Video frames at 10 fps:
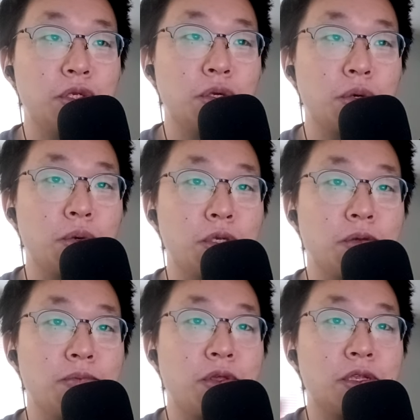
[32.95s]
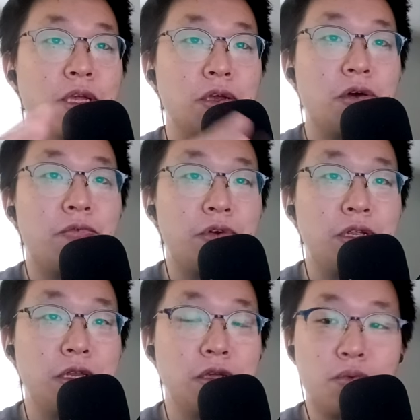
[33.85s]
so some things I covered
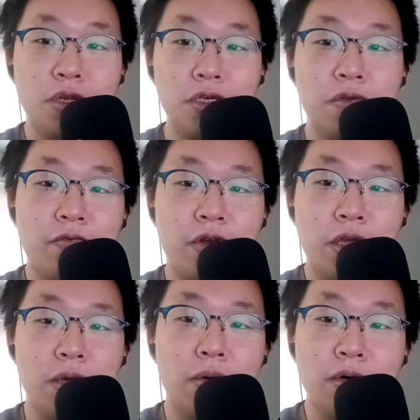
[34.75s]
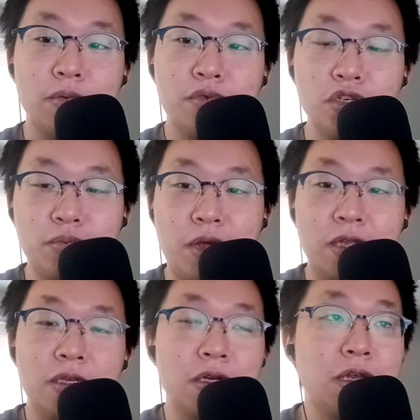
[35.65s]
in the original video, I'm going to push
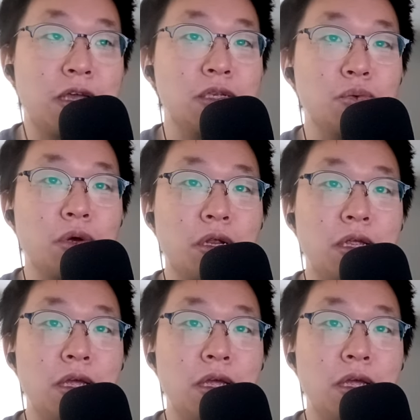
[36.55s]
back to the next one.